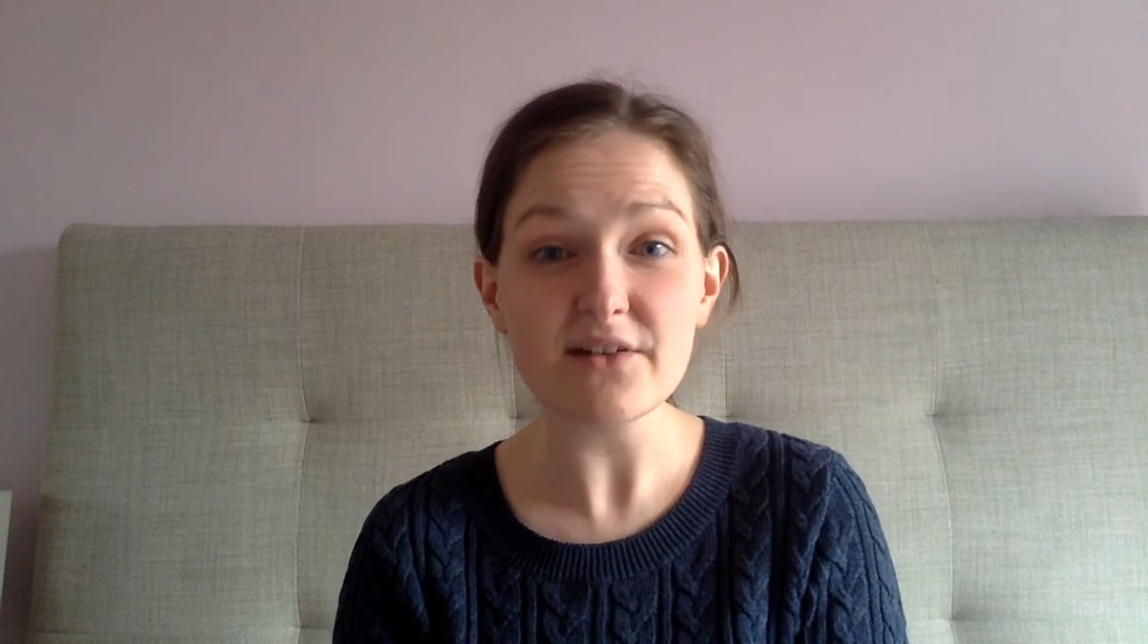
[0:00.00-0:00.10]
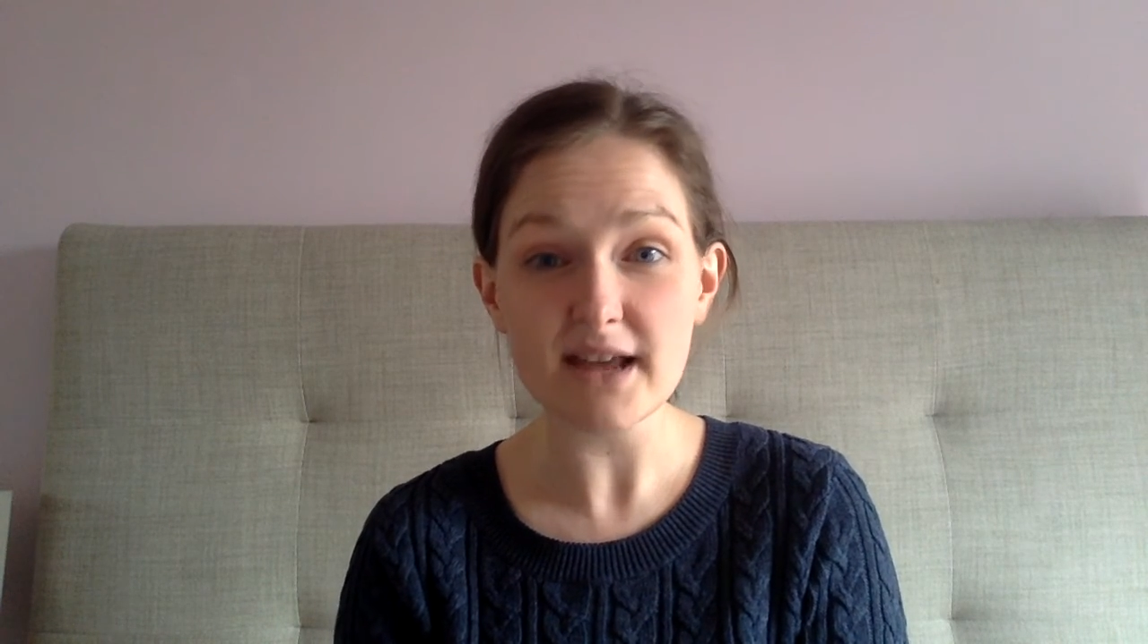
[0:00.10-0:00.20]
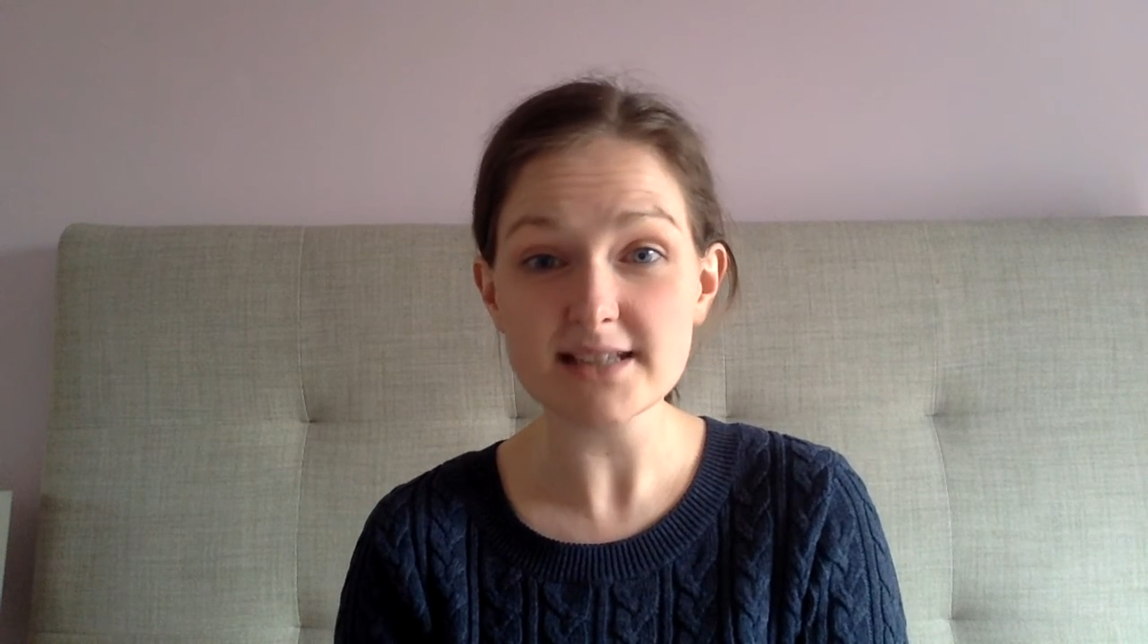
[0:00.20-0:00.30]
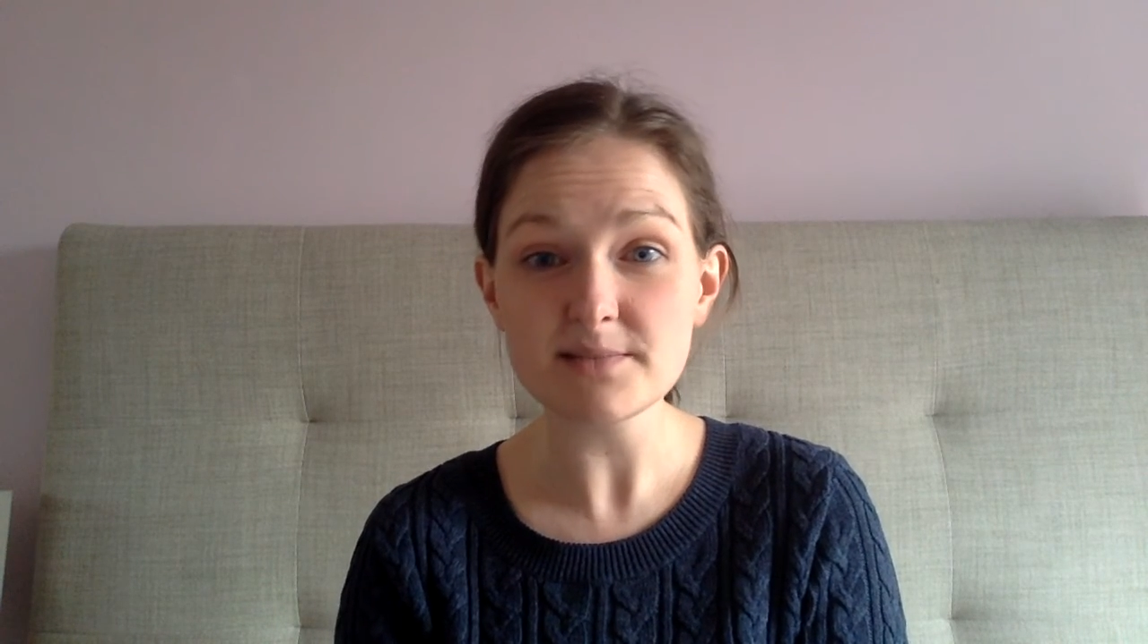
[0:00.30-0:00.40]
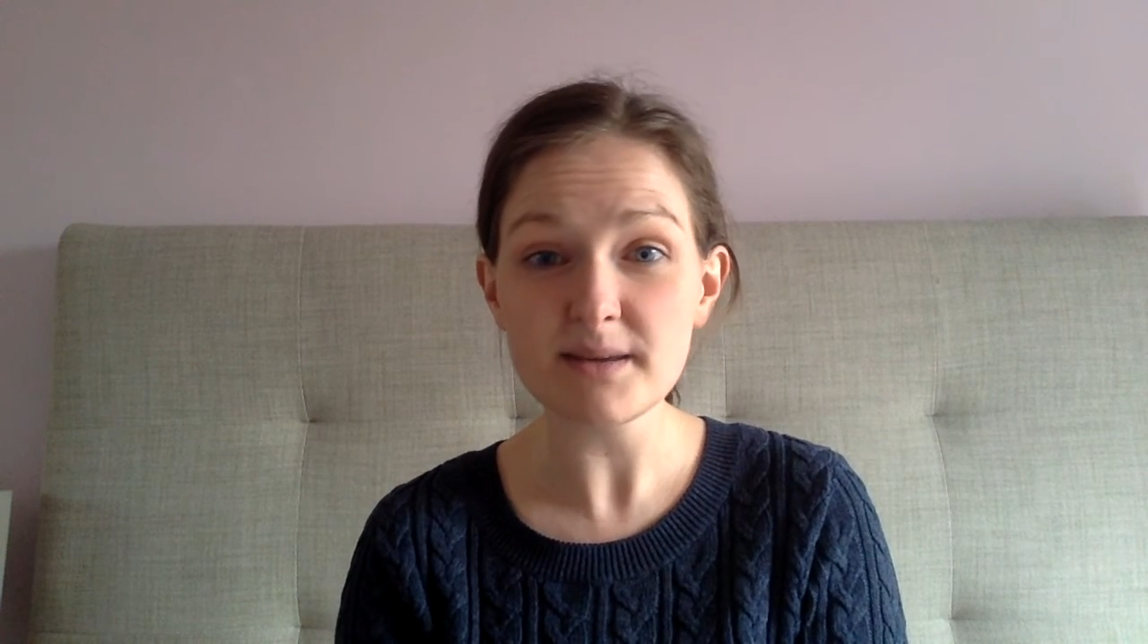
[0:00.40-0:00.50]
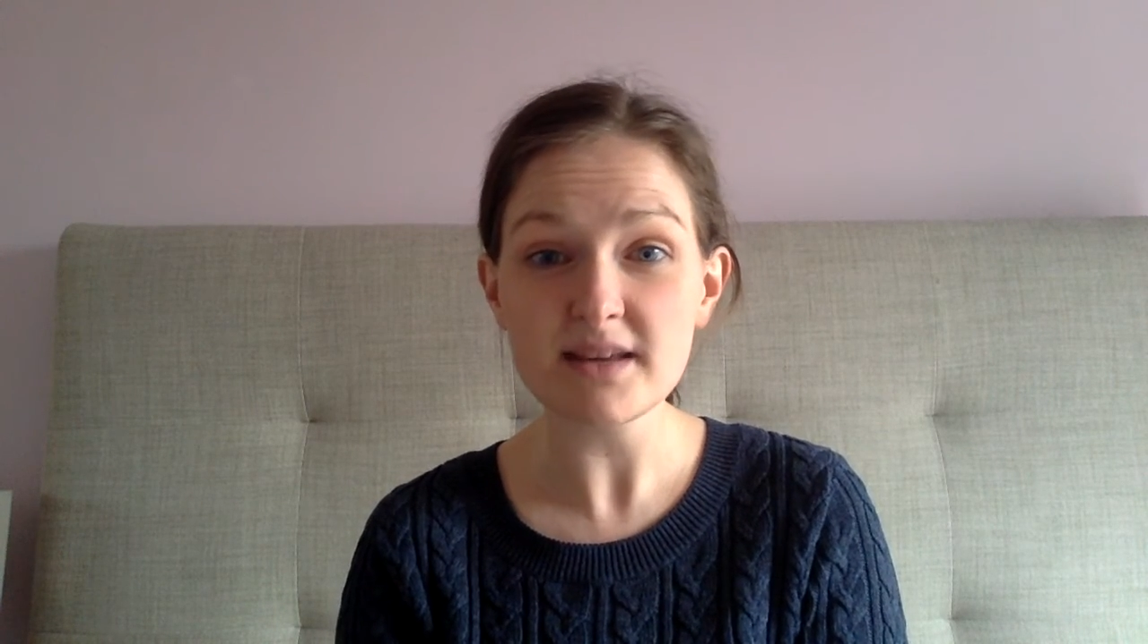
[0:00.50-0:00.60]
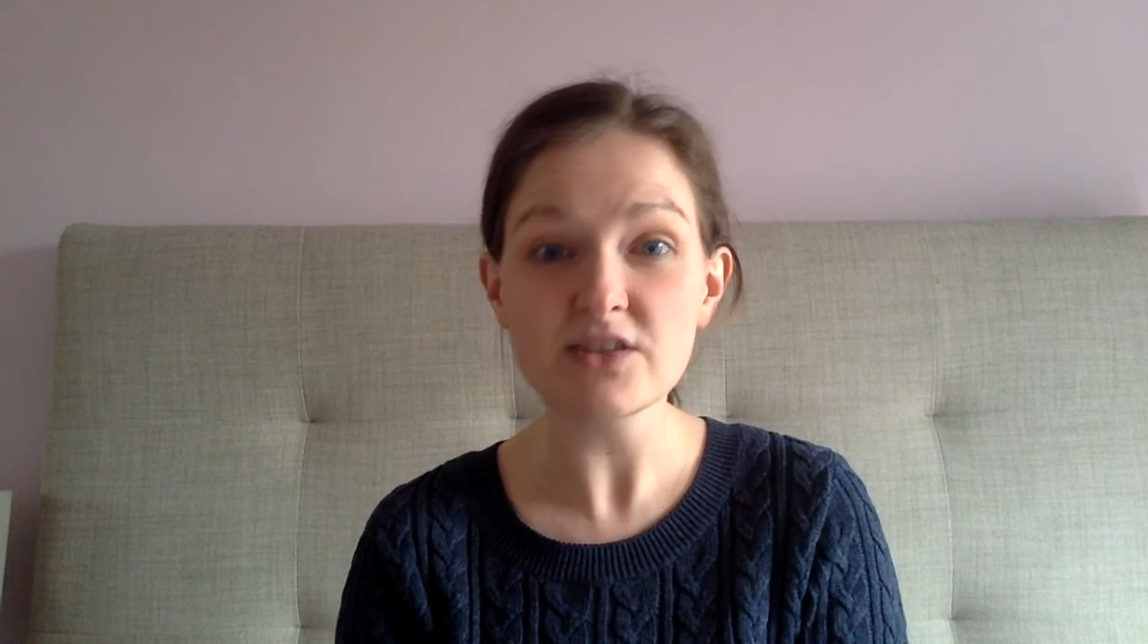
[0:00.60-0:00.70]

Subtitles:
a recipe